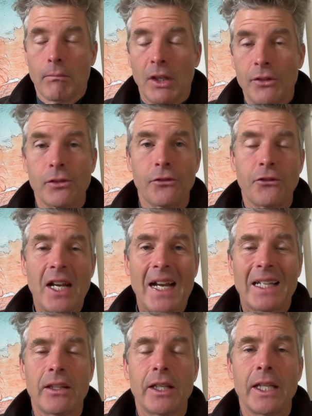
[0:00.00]
is the
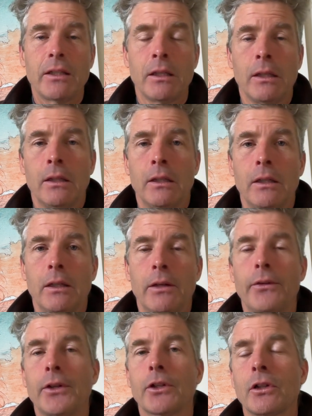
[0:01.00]
fact that
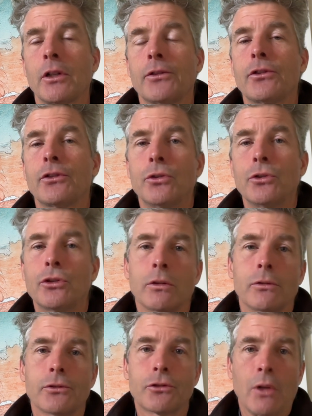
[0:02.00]
their
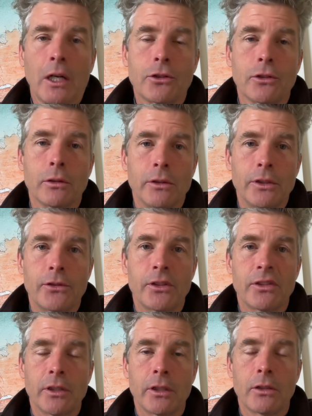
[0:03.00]
constitutional structure is
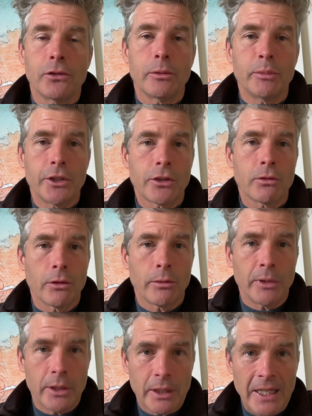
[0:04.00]
this thing called the British North
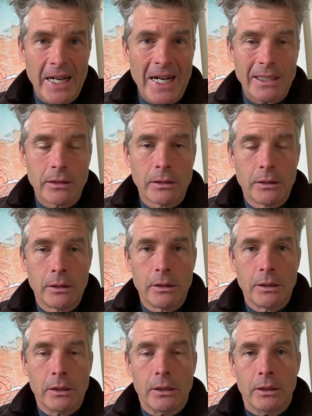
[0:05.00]
America Act.
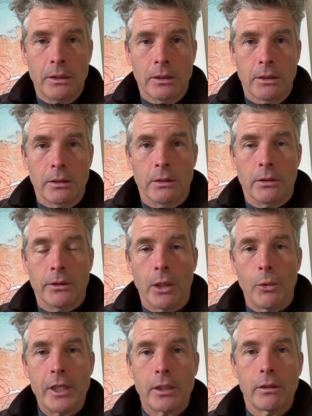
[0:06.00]
Now,
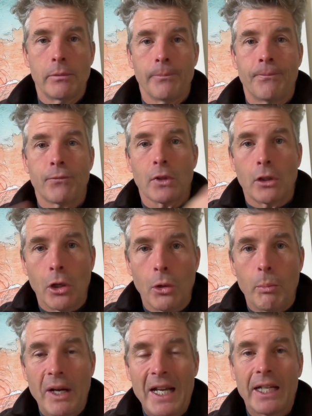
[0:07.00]
we could go
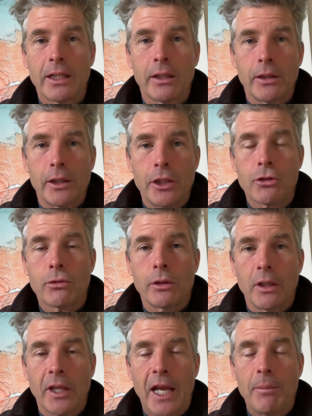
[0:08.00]
back into the history
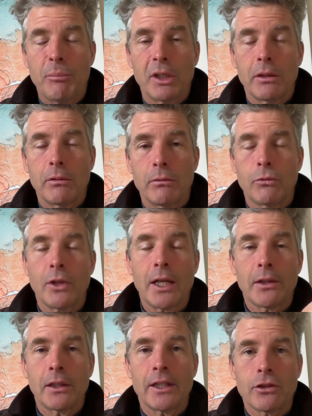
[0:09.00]
of that, but
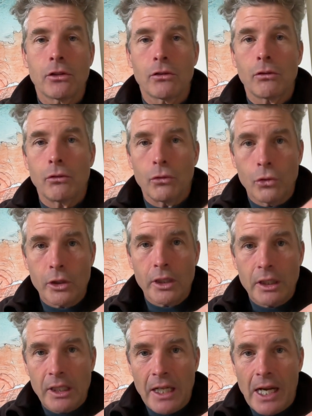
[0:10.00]
rather let's just look
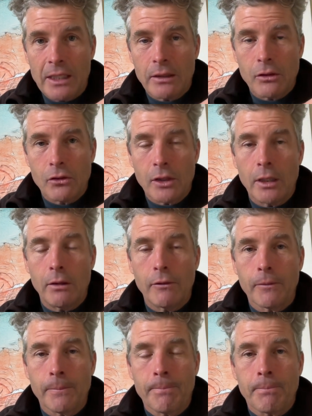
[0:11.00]
at the act
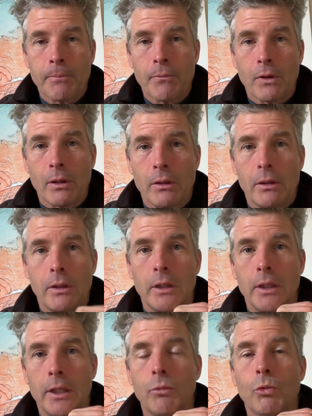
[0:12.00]
itself.
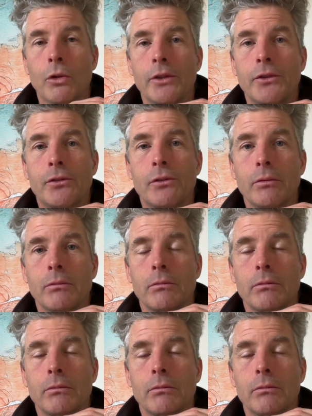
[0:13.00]
It was